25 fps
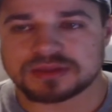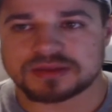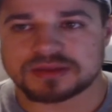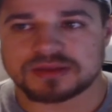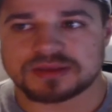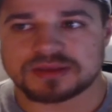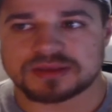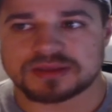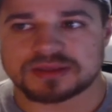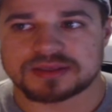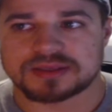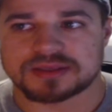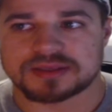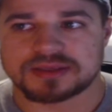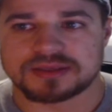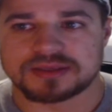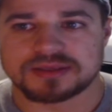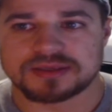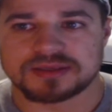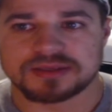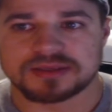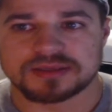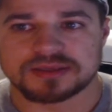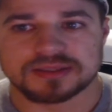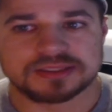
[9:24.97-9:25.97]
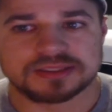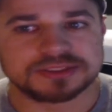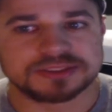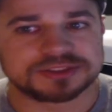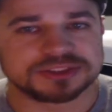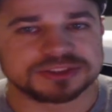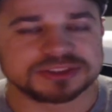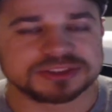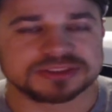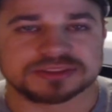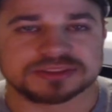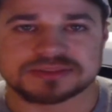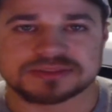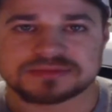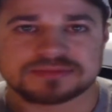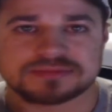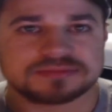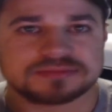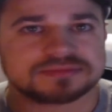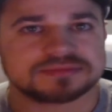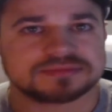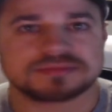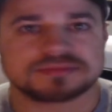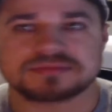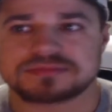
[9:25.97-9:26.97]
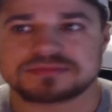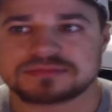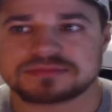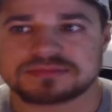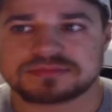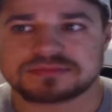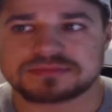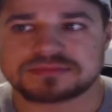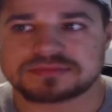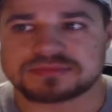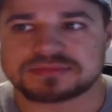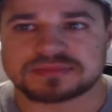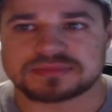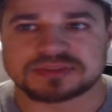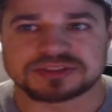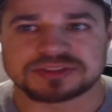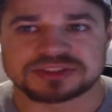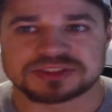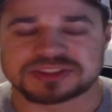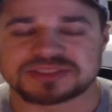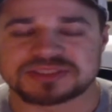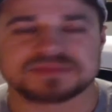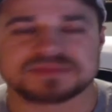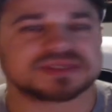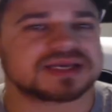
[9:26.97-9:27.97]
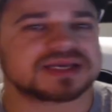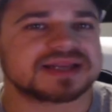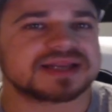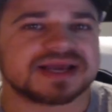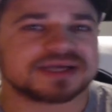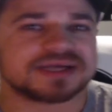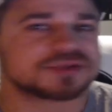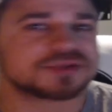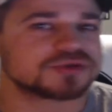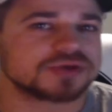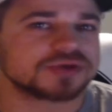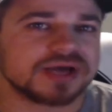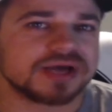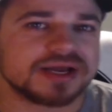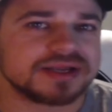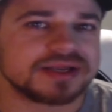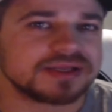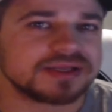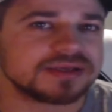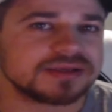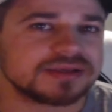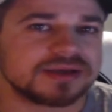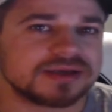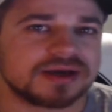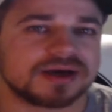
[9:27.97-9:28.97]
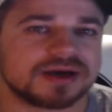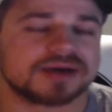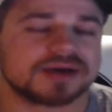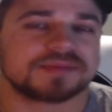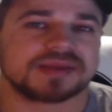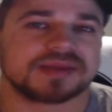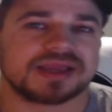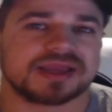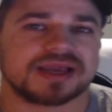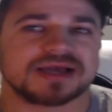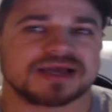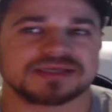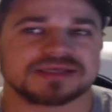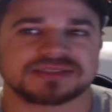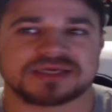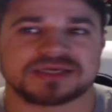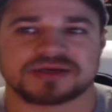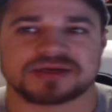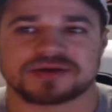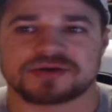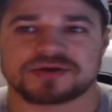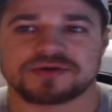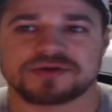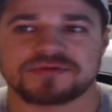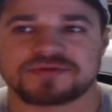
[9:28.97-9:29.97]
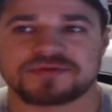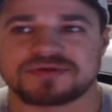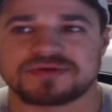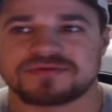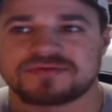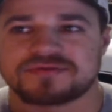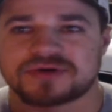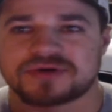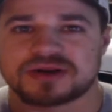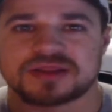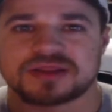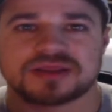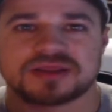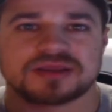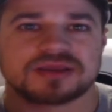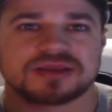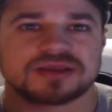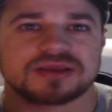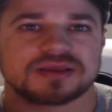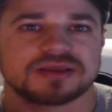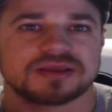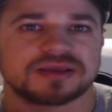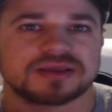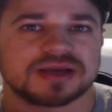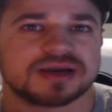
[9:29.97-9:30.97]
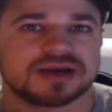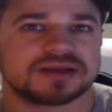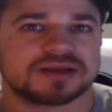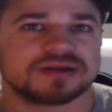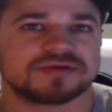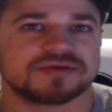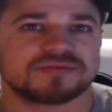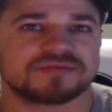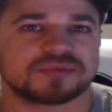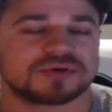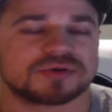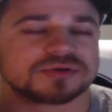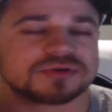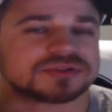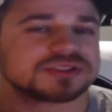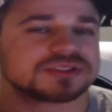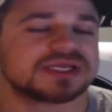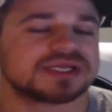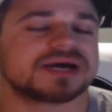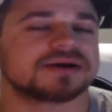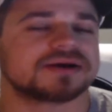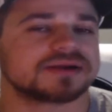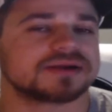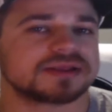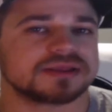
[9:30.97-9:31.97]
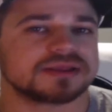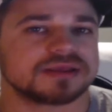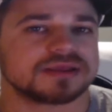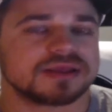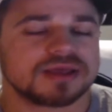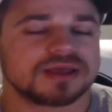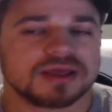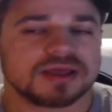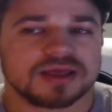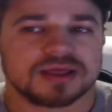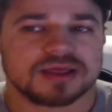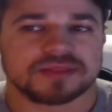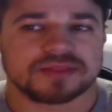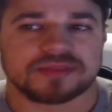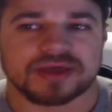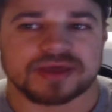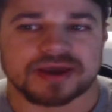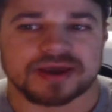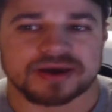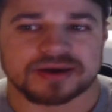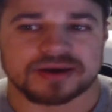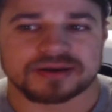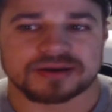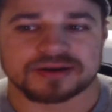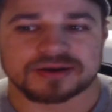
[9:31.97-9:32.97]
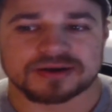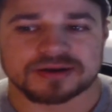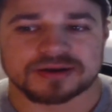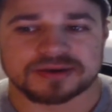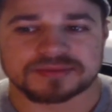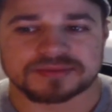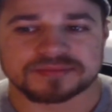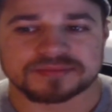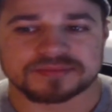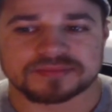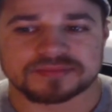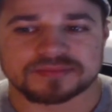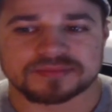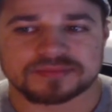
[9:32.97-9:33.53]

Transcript: he just it just seems like a natural at it. Um, he has that goofy, funny kind of personality that um,